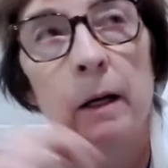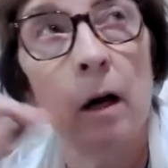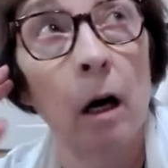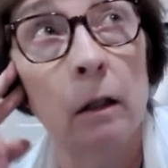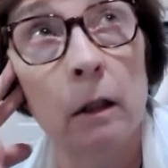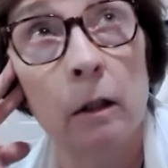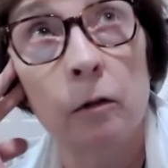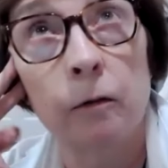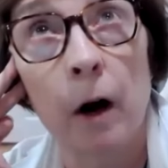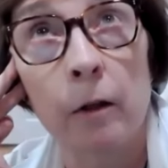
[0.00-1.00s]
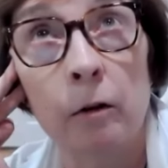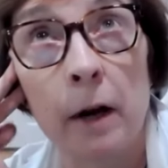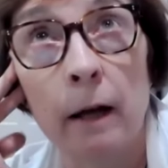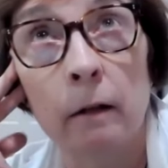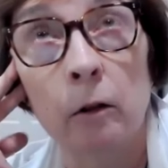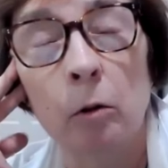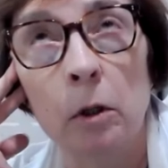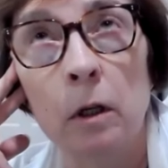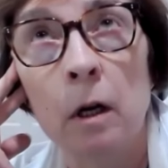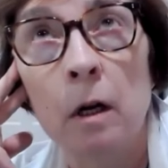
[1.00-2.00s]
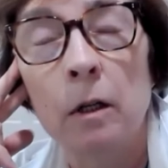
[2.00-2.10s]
colleague's father, Nat Lewin,